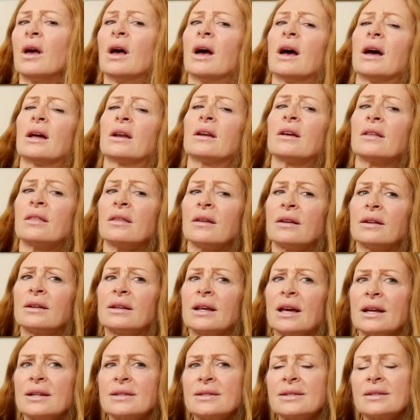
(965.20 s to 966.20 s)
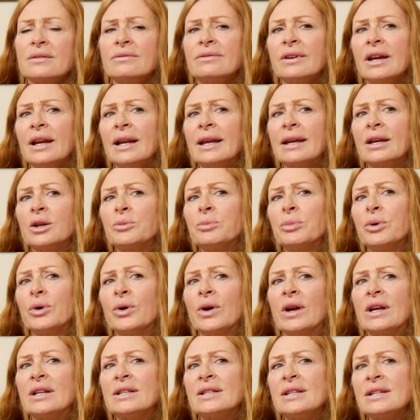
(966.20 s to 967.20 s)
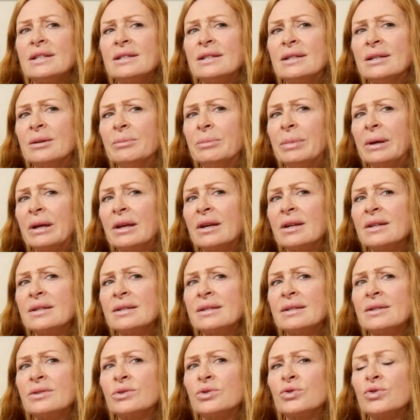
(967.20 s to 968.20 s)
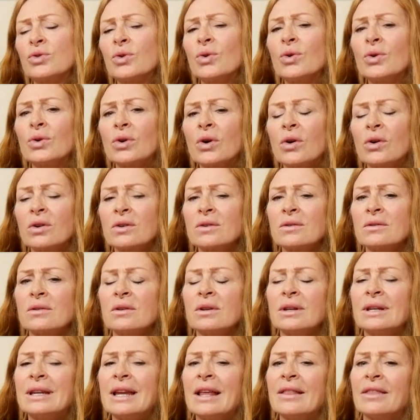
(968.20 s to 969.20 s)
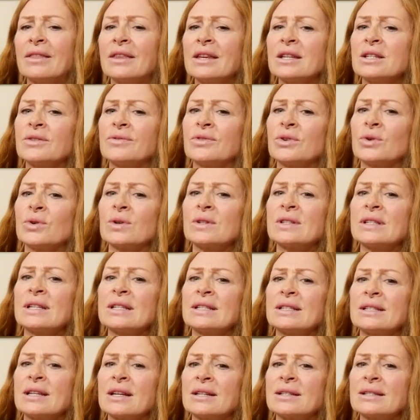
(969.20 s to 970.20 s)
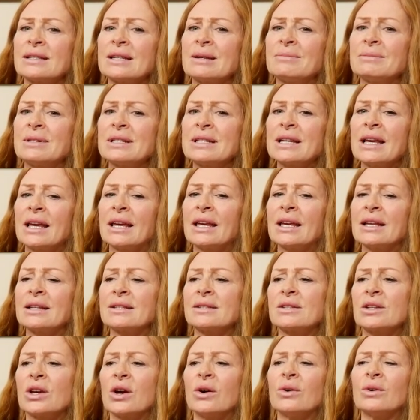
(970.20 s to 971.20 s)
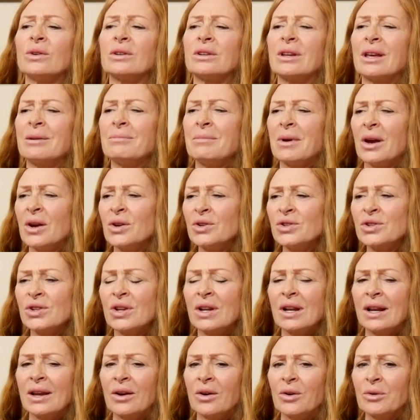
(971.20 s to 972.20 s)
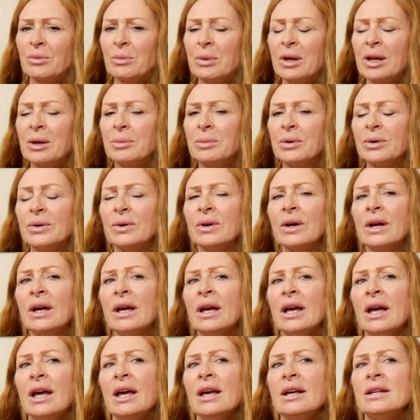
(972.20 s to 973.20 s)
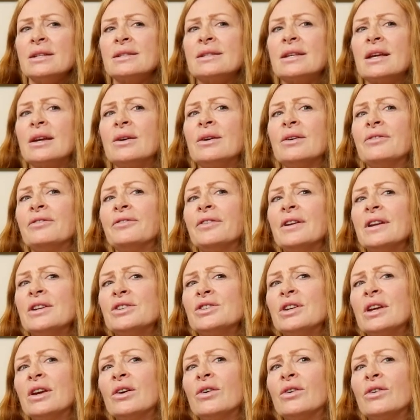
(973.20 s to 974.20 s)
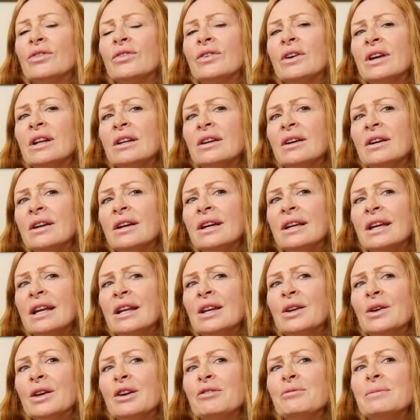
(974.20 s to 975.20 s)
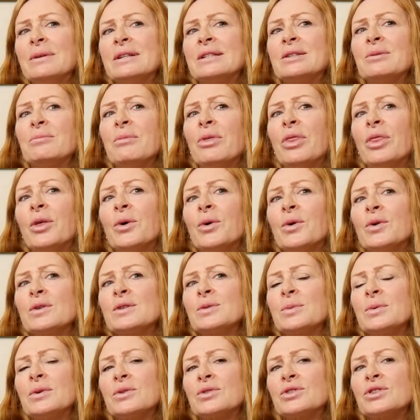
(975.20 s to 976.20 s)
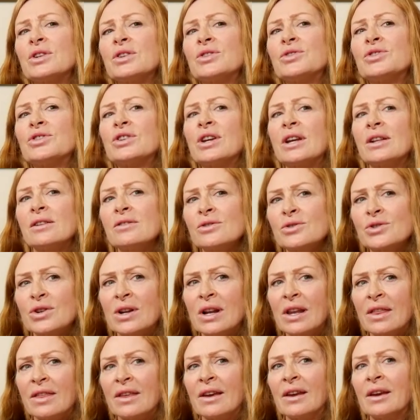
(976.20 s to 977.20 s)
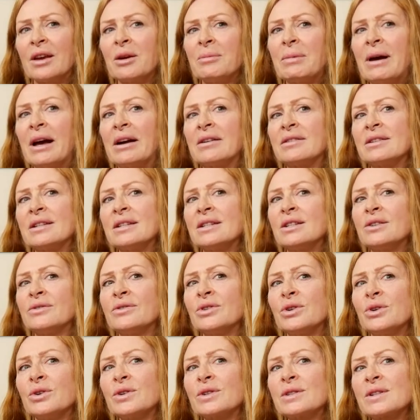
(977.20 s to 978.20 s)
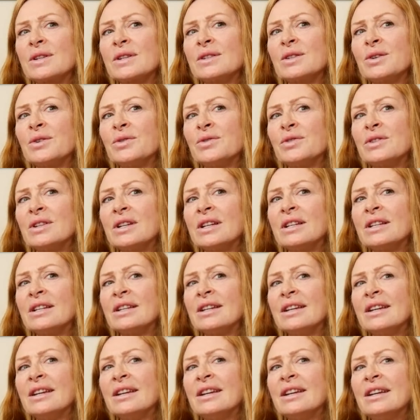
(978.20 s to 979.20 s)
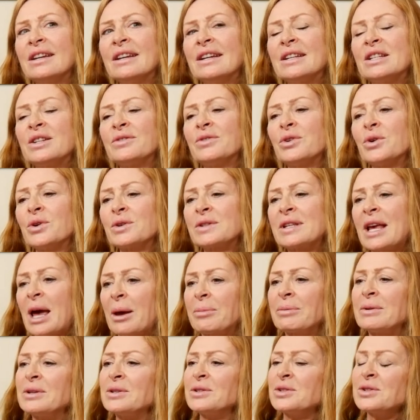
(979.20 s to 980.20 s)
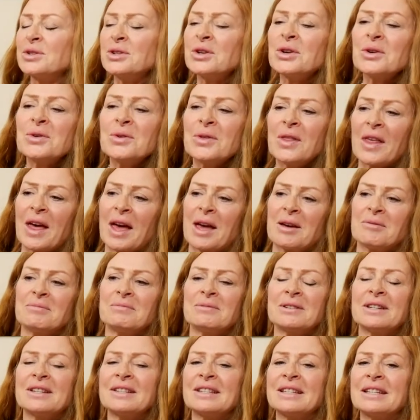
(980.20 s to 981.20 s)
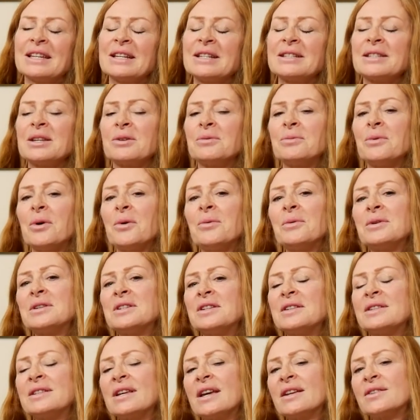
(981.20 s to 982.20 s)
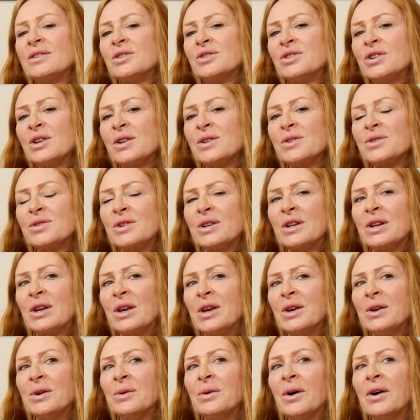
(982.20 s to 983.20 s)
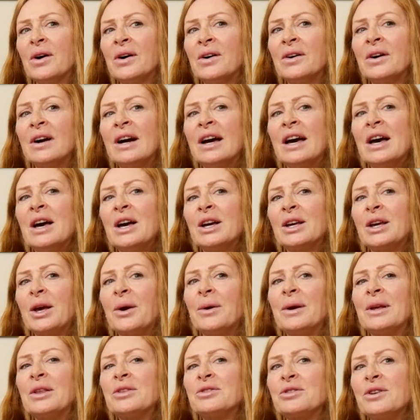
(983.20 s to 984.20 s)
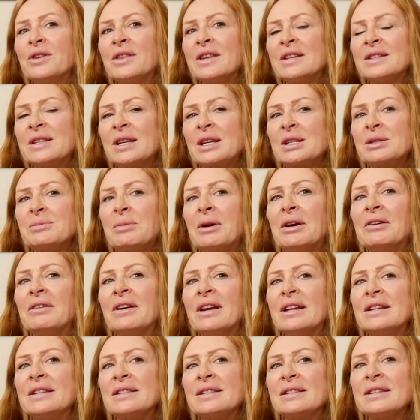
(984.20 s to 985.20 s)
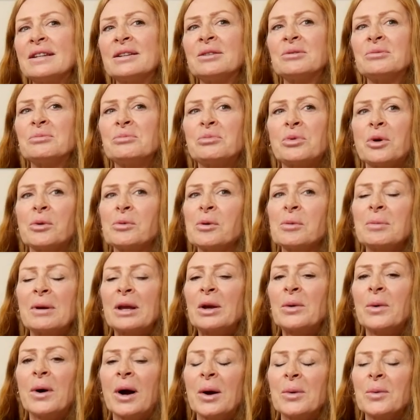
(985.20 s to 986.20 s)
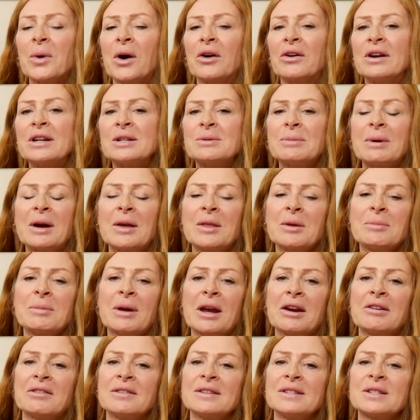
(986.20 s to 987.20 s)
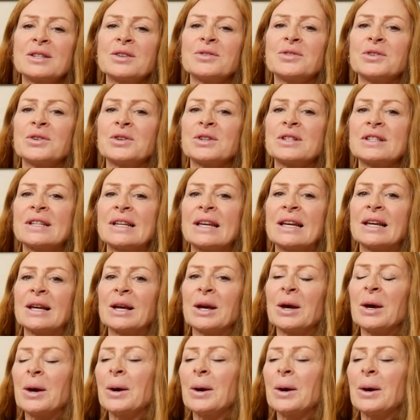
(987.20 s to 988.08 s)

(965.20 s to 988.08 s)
And I think that's a really good point, isn't it? Because drawn on lengthy divorces does seem to take its toll emotionally on people. So finishing off, can you give me some thoughts? What should children think about in divorce? Because often divorce happens to them, doesn't it? So what would you say to children who are going through this experience and probably quite worried about their parents divorcing?